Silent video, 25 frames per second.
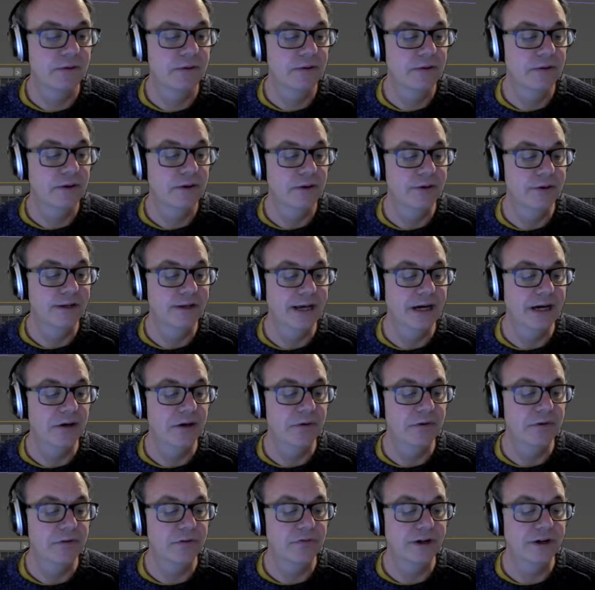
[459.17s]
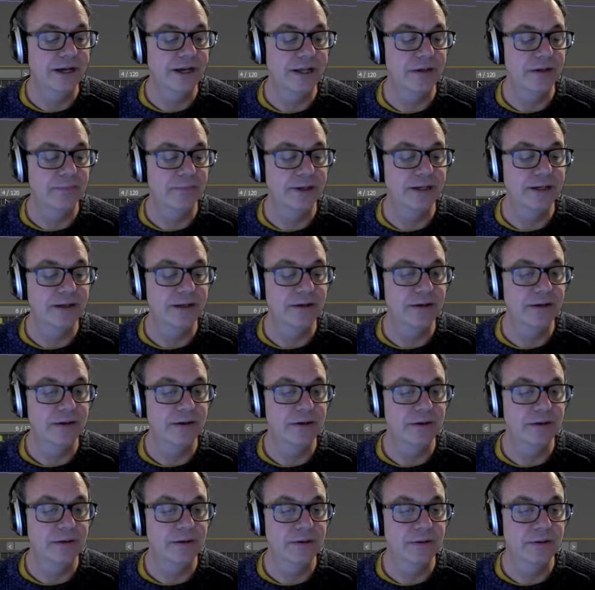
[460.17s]
And now, if I animate,
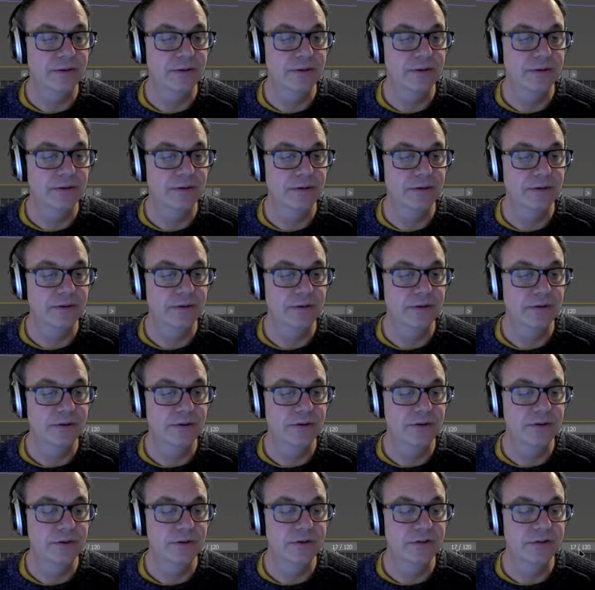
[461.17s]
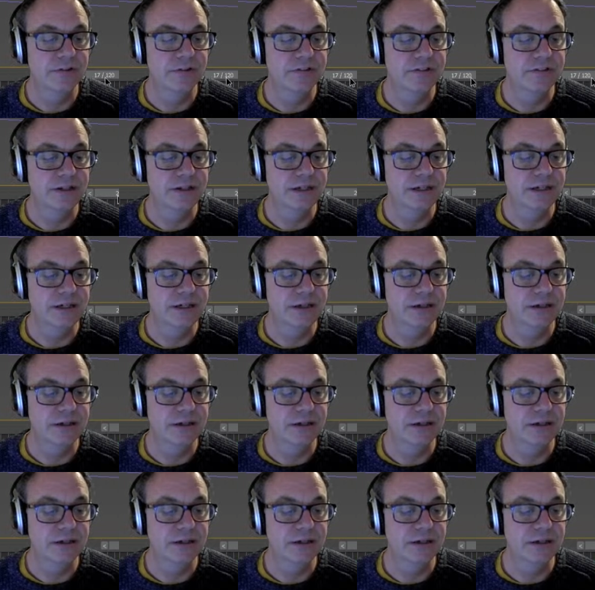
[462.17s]
you can see